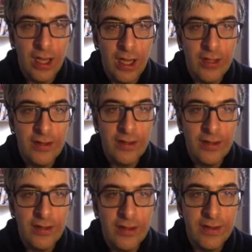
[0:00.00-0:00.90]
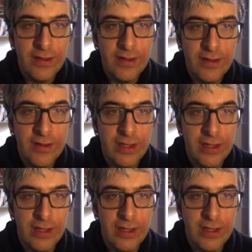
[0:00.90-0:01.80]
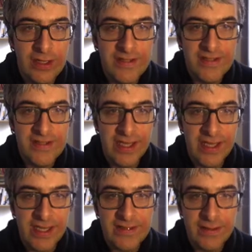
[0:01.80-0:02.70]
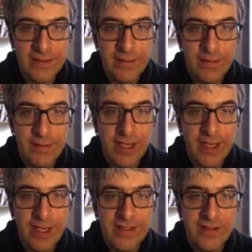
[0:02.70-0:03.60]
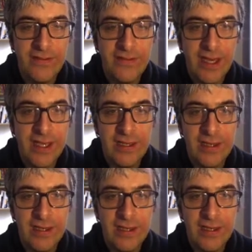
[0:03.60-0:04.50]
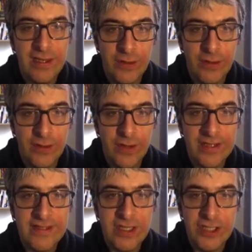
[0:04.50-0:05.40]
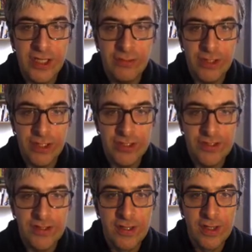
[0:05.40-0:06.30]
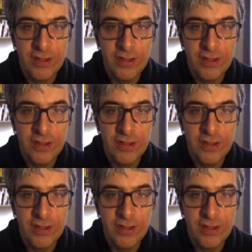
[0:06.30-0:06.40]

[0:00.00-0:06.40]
and I will select my data file, the Excel sheet we just